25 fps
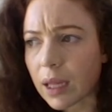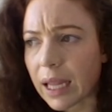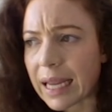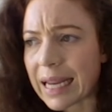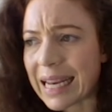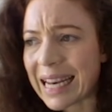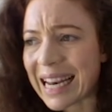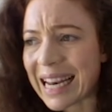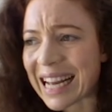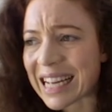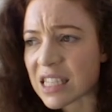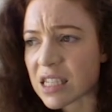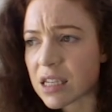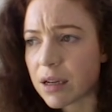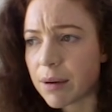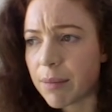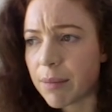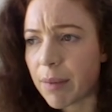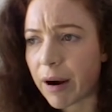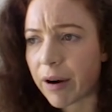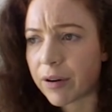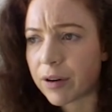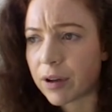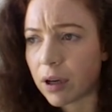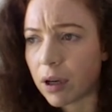in Latin
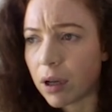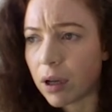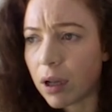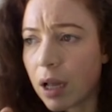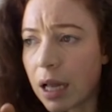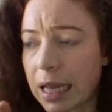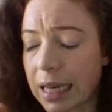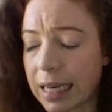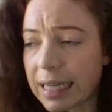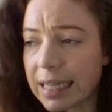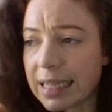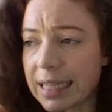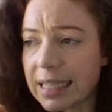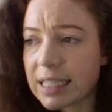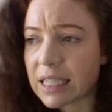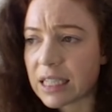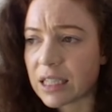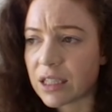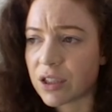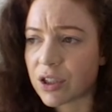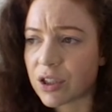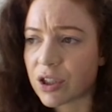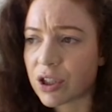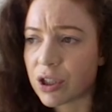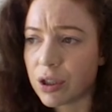America,
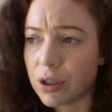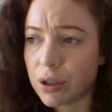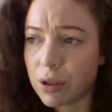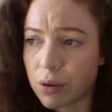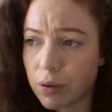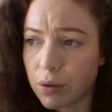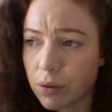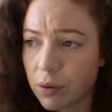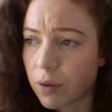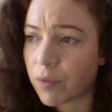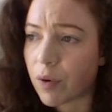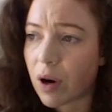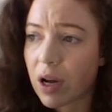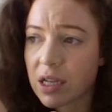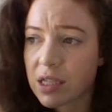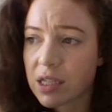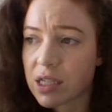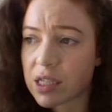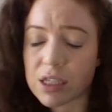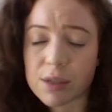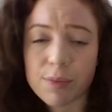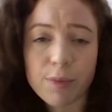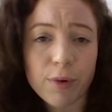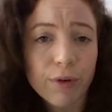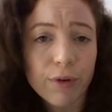leading to a rise
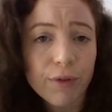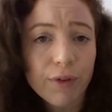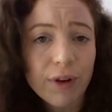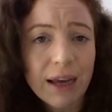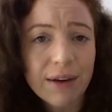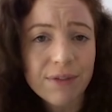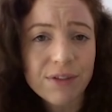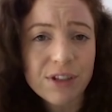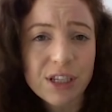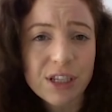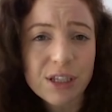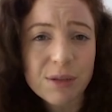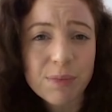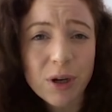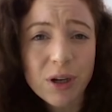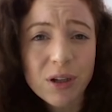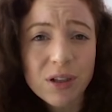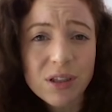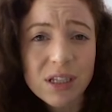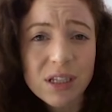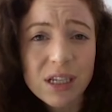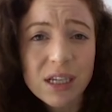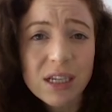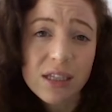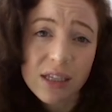in support for leftist
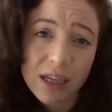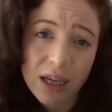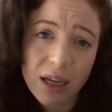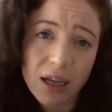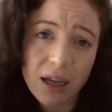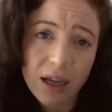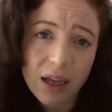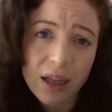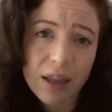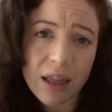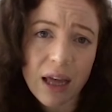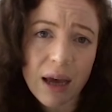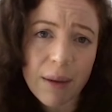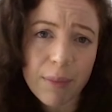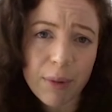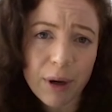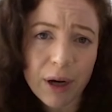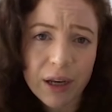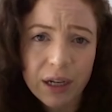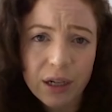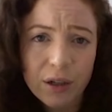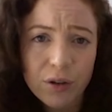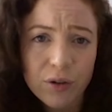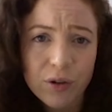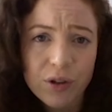parties and
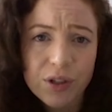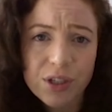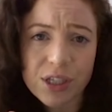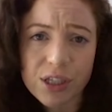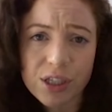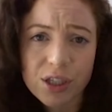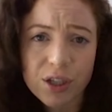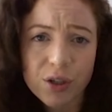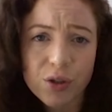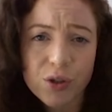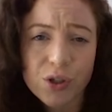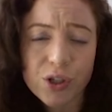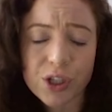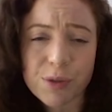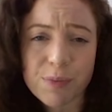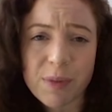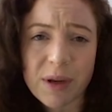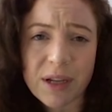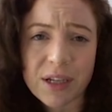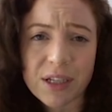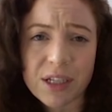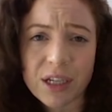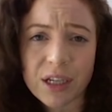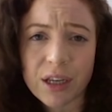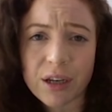thereby an increase in social
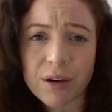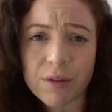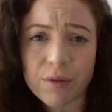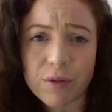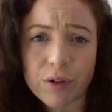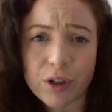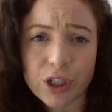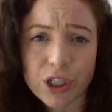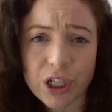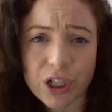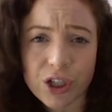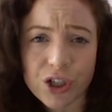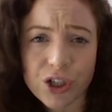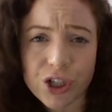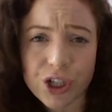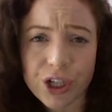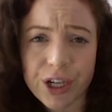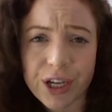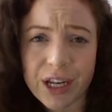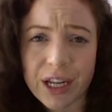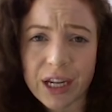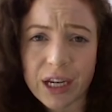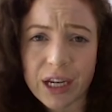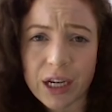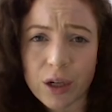spending and a reduction
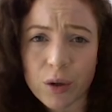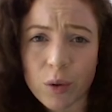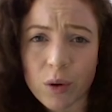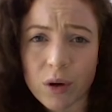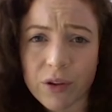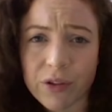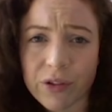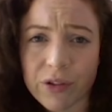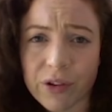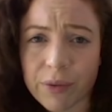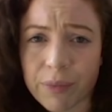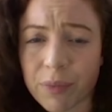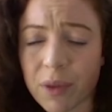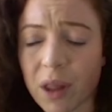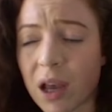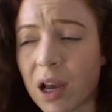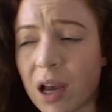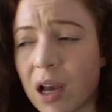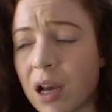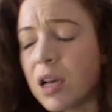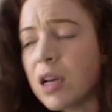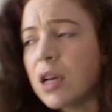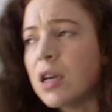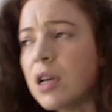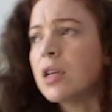in inequality.
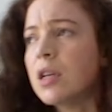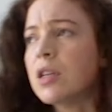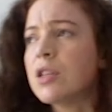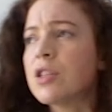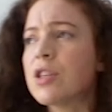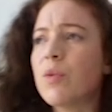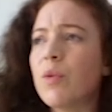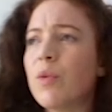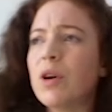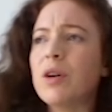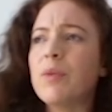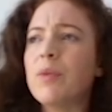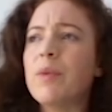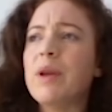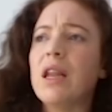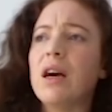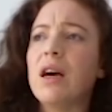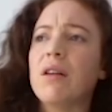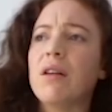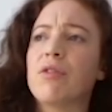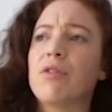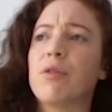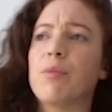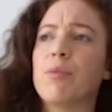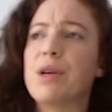So what do we
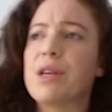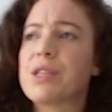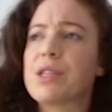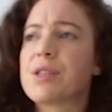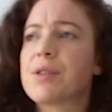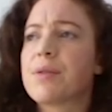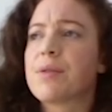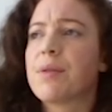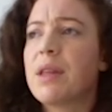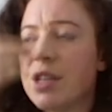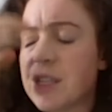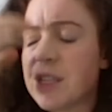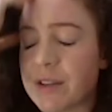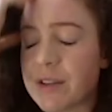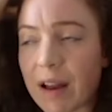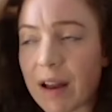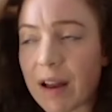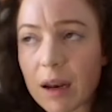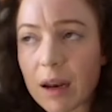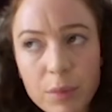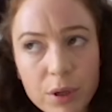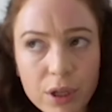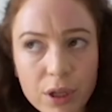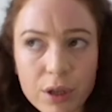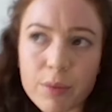learn from this in the
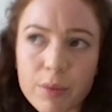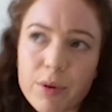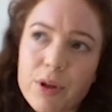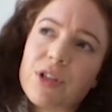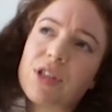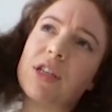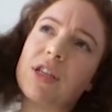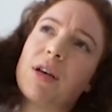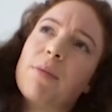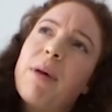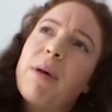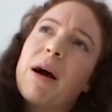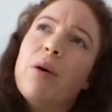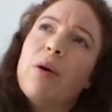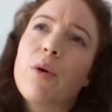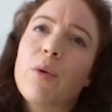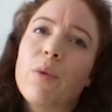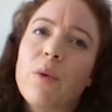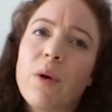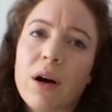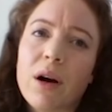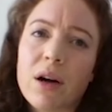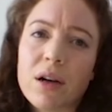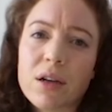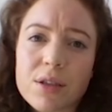development community about what
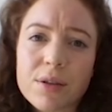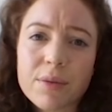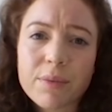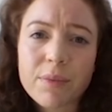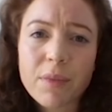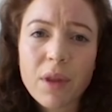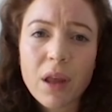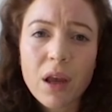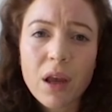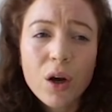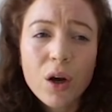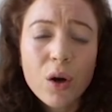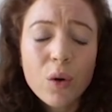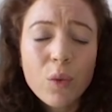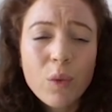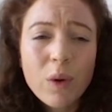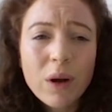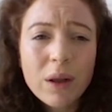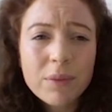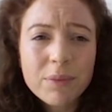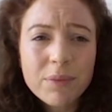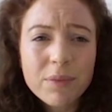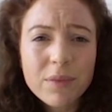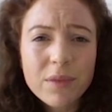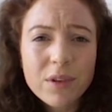works?
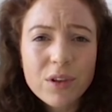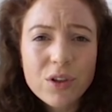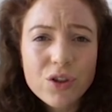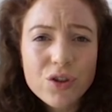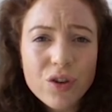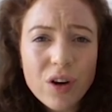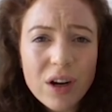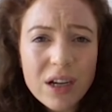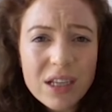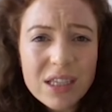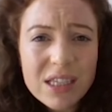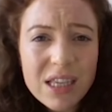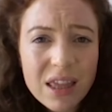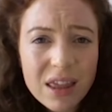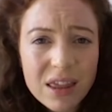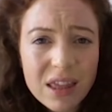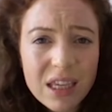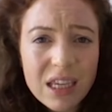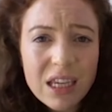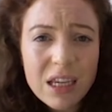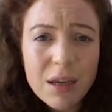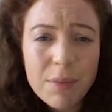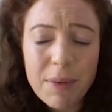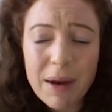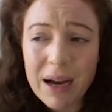Well, trying to
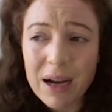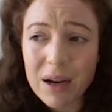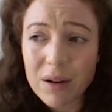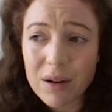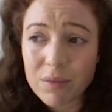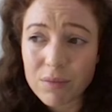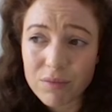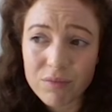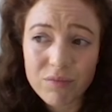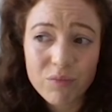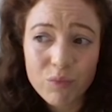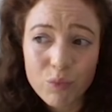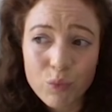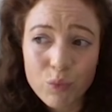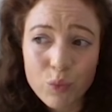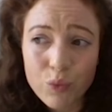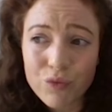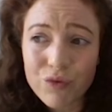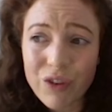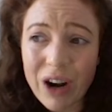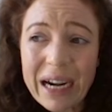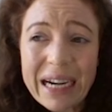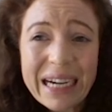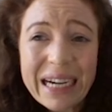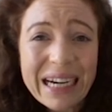think about
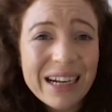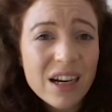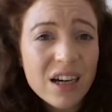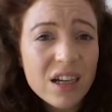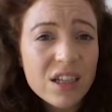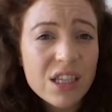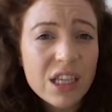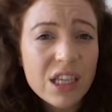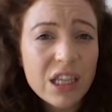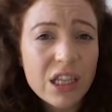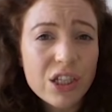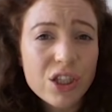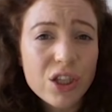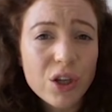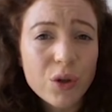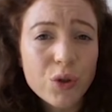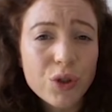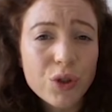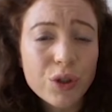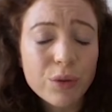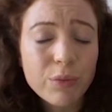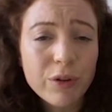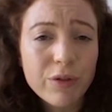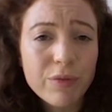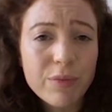recognizing that
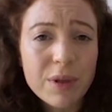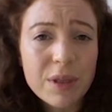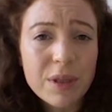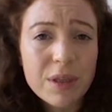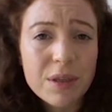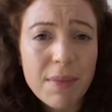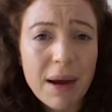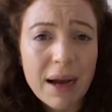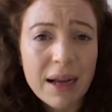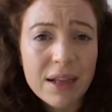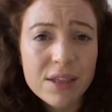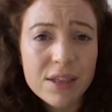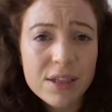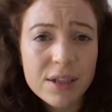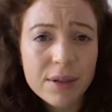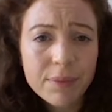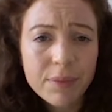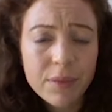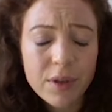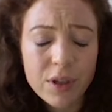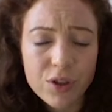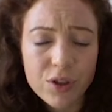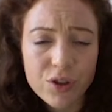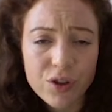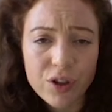social movements matter
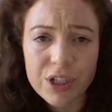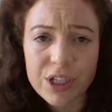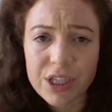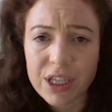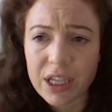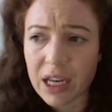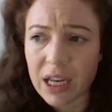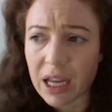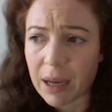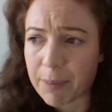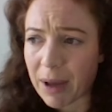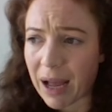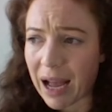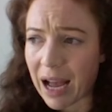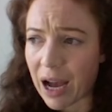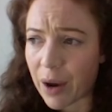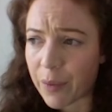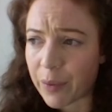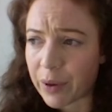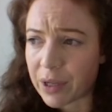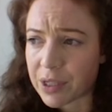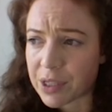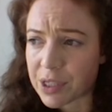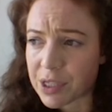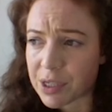and trying to think about how
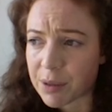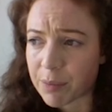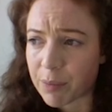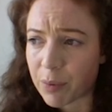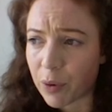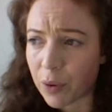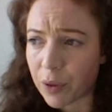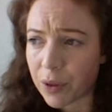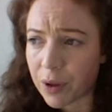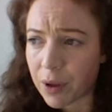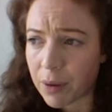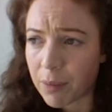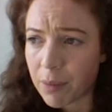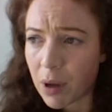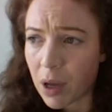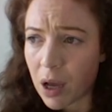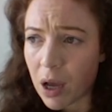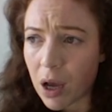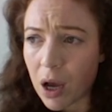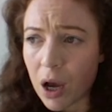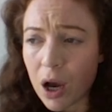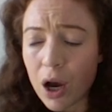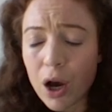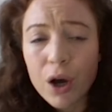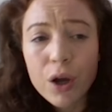we can support them,
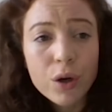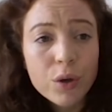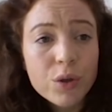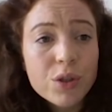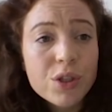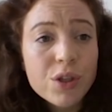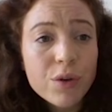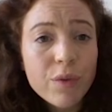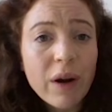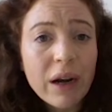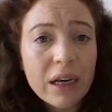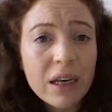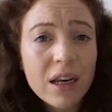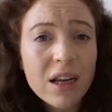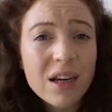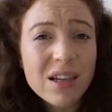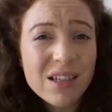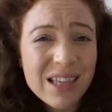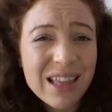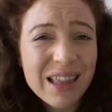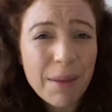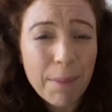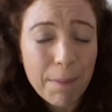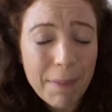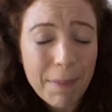and also
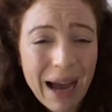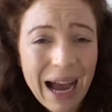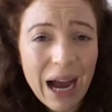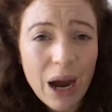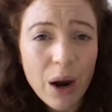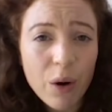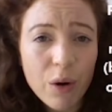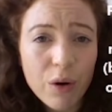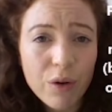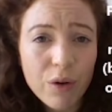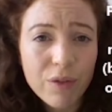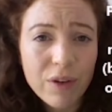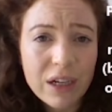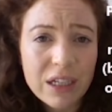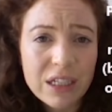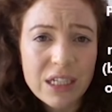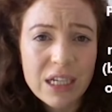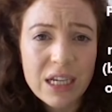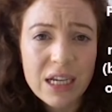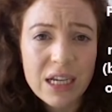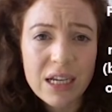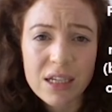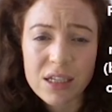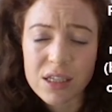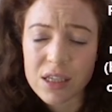recognizing the power of
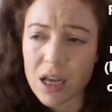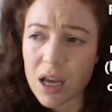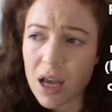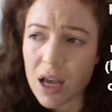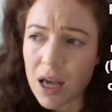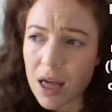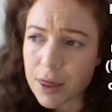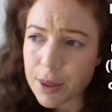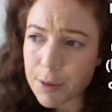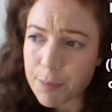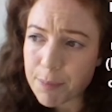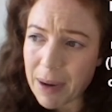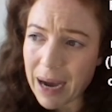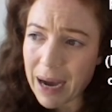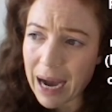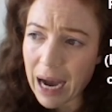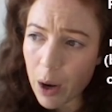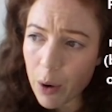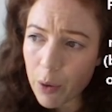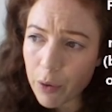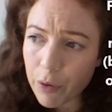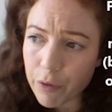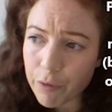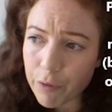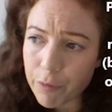ideas, the
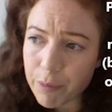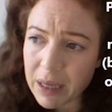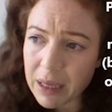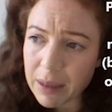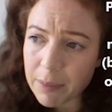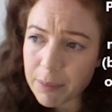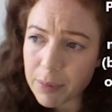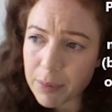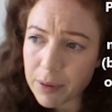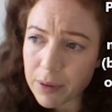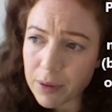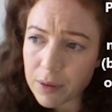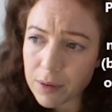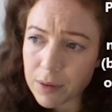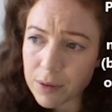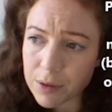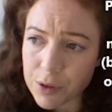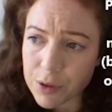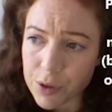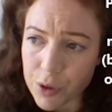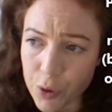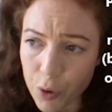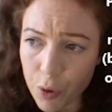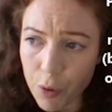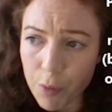power of
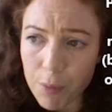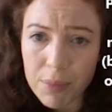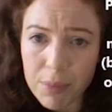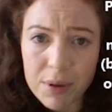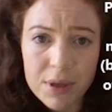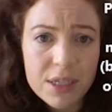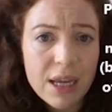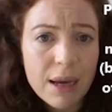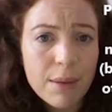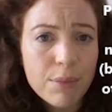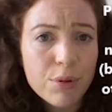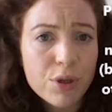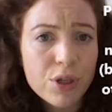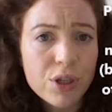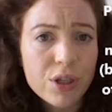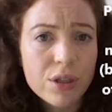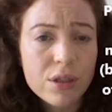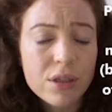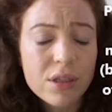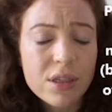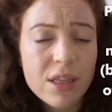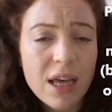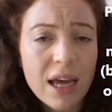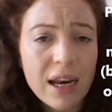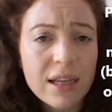people's norm
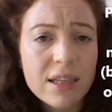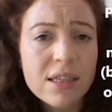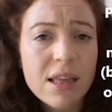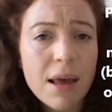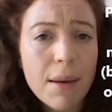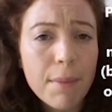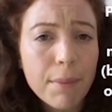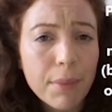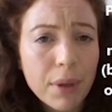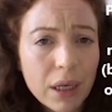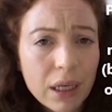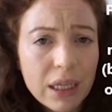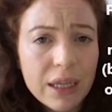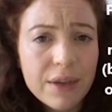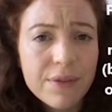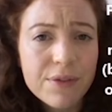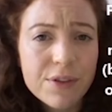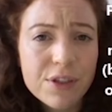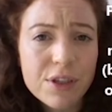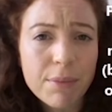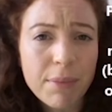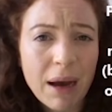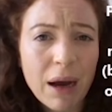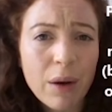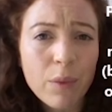perceptions, that is their
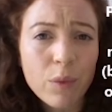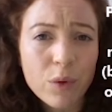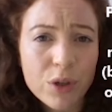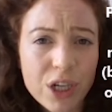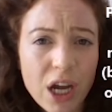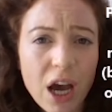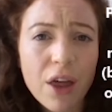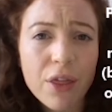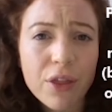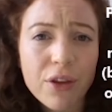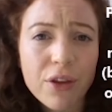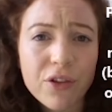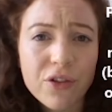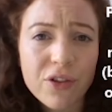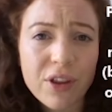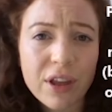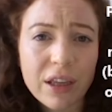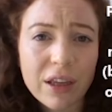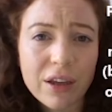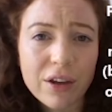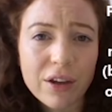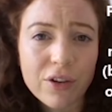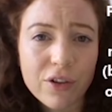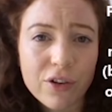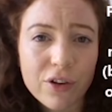beliefs about what others
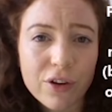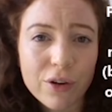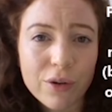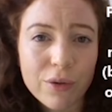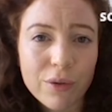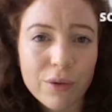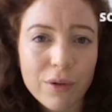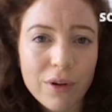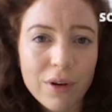think and do.